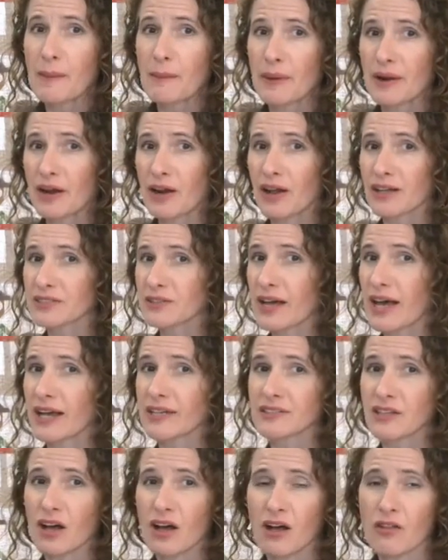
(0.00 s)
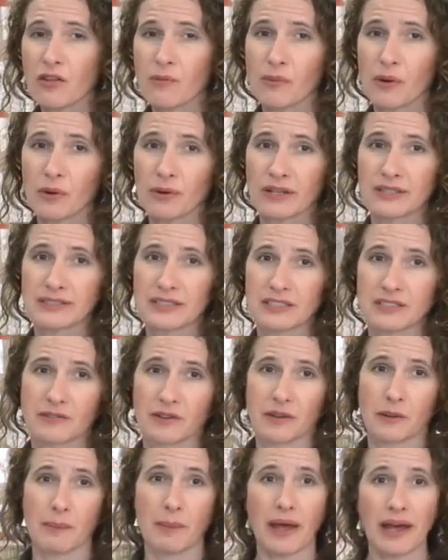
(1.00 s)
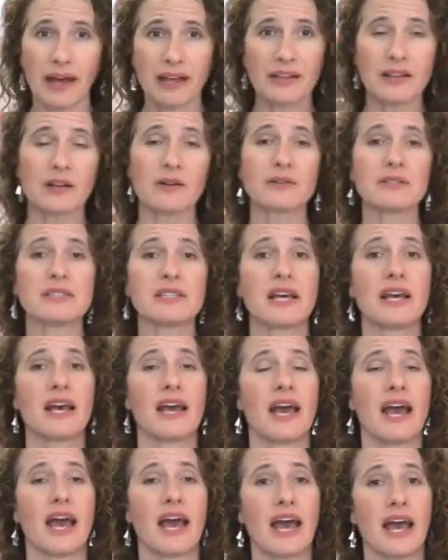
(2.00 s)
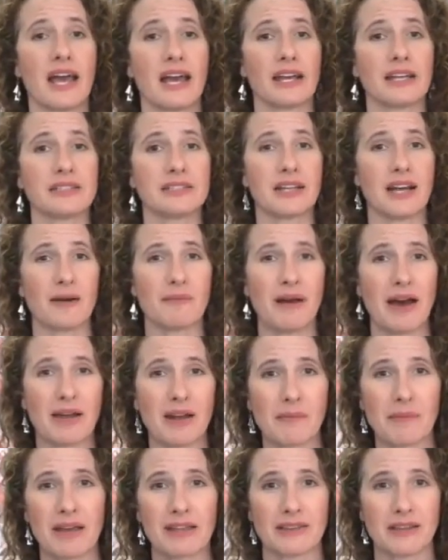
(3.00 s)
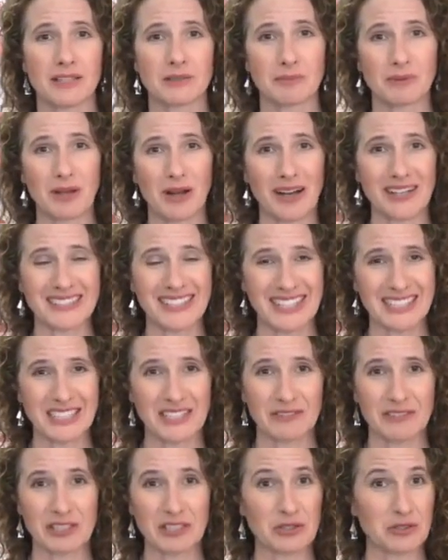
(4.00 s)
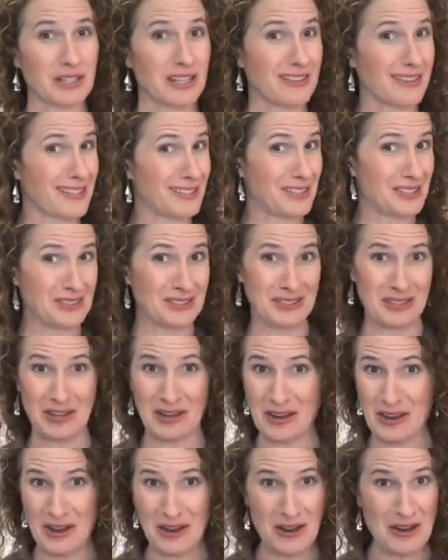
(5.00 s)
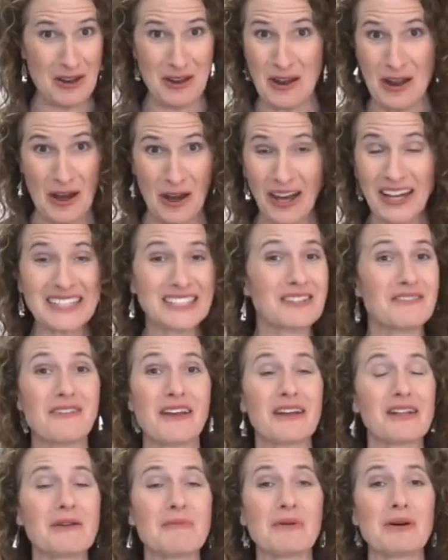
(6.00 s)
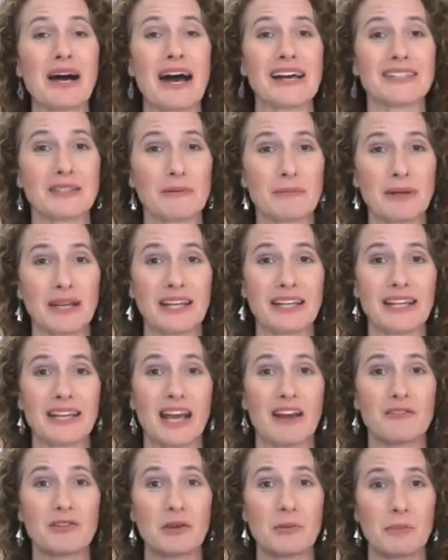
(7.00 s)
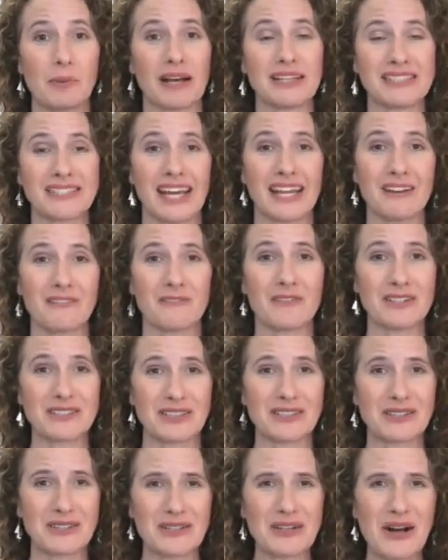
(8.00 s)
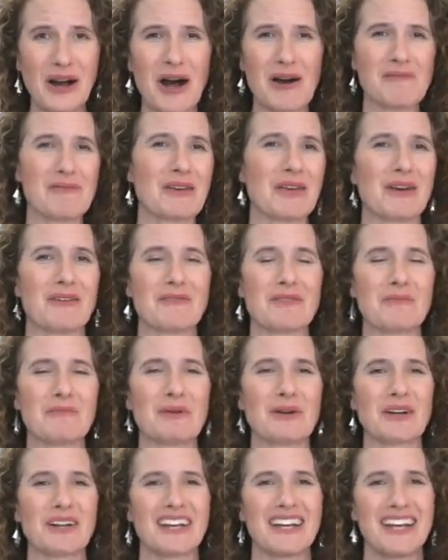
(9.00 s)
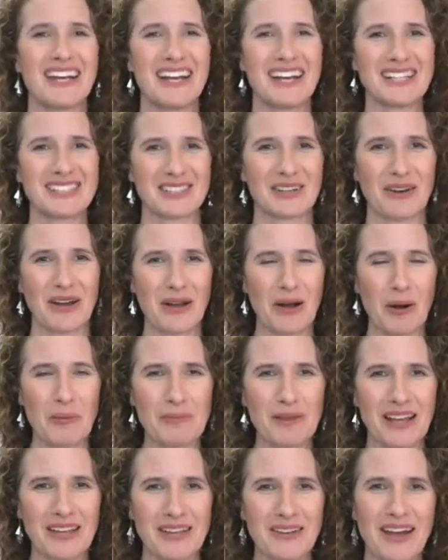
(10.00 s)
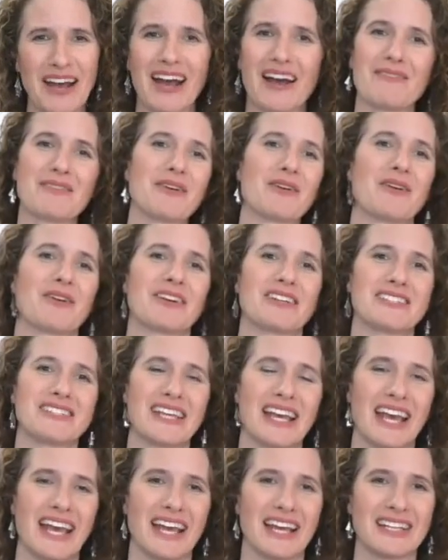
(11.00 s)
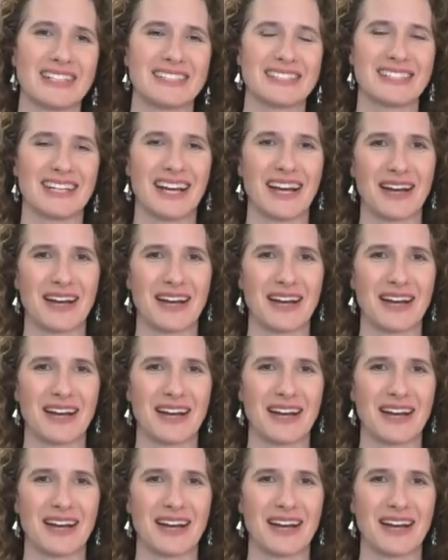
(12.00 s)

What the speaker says: but it also has all the bonuses for the pillows and how to make these blocks individually. This is not available as a PDF. You must get a physical copy of the book. So I hope that you have yours, and